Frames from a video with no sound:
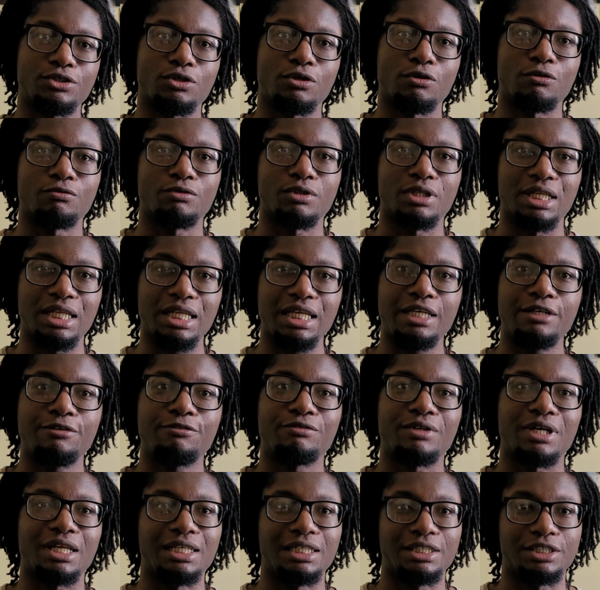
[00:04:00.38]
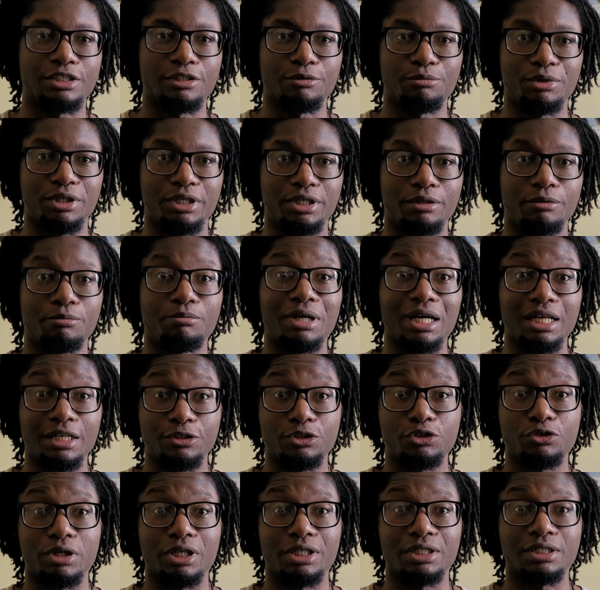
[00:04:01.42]
of the leaf that needs to be
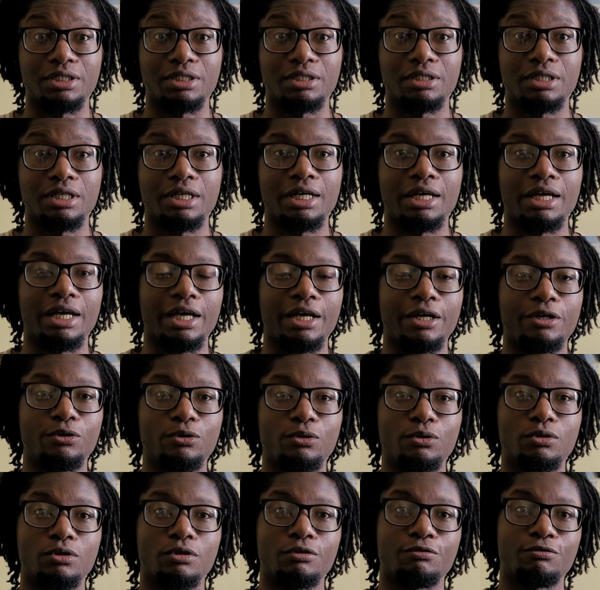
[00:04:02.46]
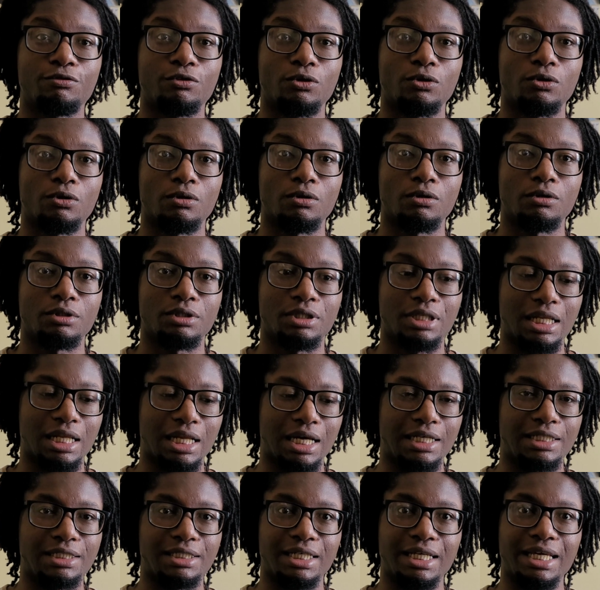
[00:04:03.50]
penetrated in order for the
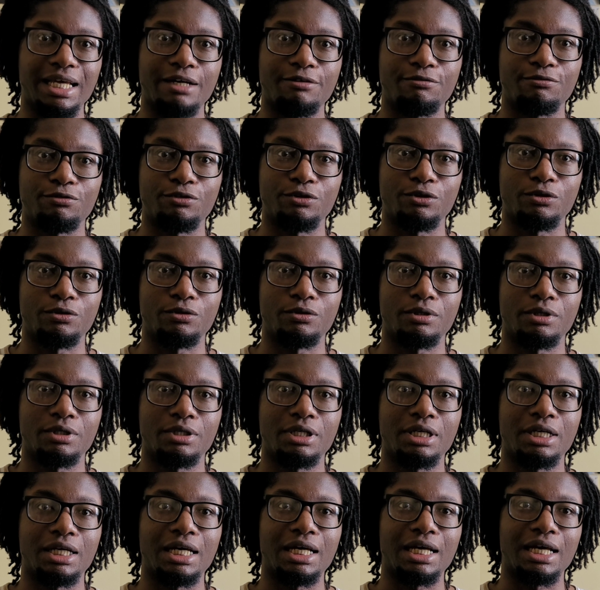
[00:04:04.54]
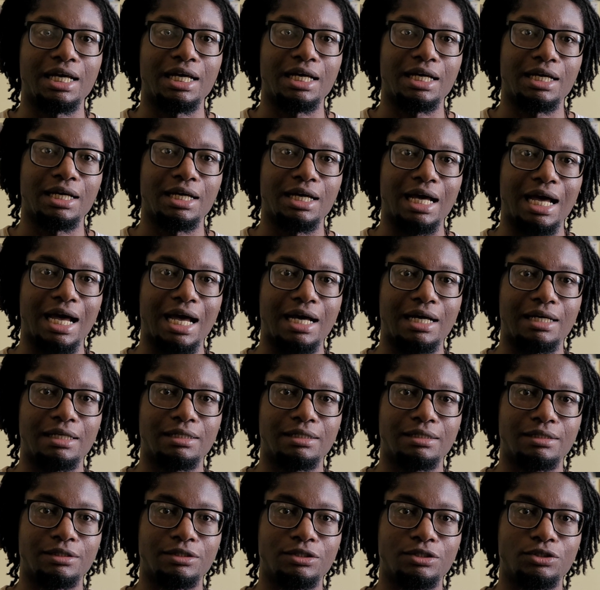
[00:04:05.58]
light to get through
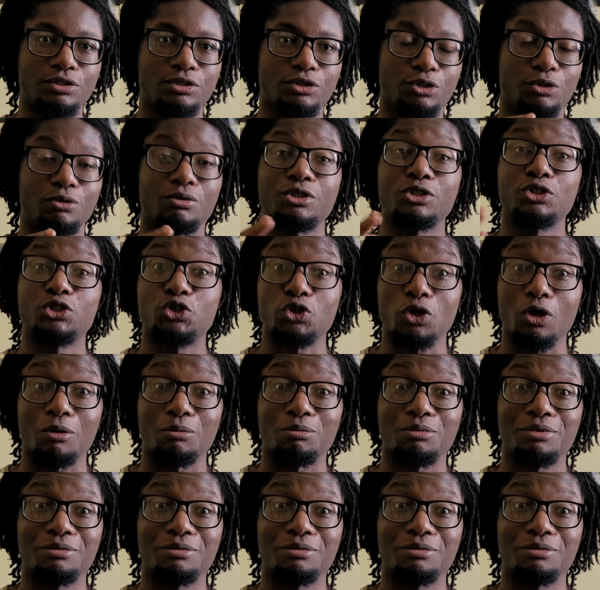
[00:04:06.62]
and do its job.